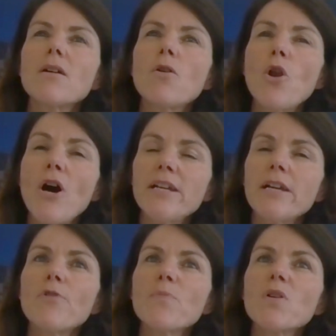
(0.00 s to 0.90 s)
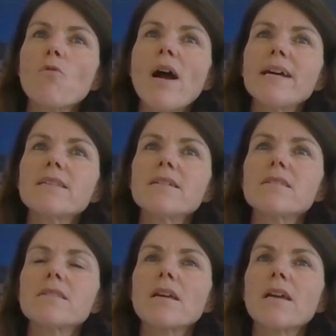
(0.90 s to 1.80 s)
learning from the
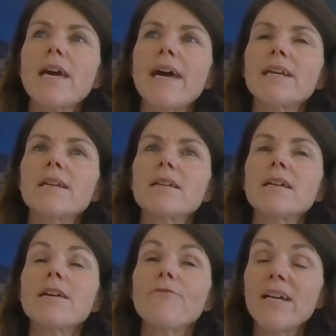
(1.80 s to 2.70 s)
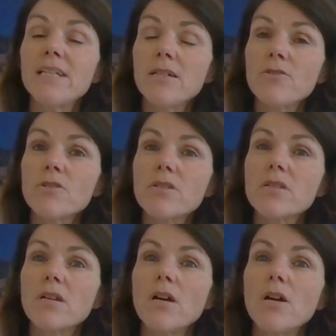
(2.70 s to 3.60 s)
crisis can give ideas